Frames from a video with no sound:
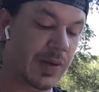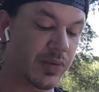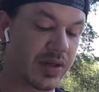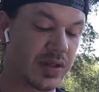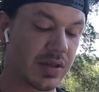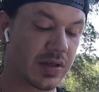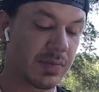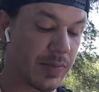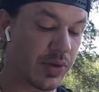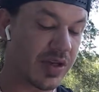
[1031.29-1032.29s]
as
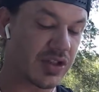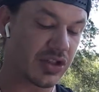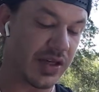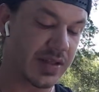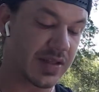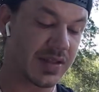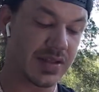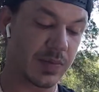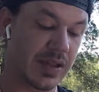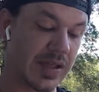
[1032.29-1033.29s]
memory
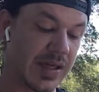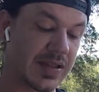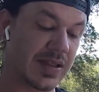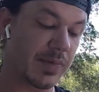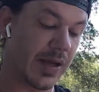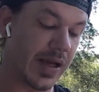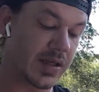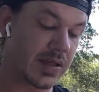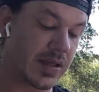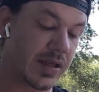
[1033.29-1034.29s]
suggests something that is in
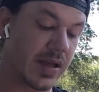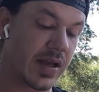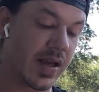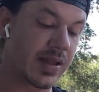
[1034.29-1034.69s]
the past,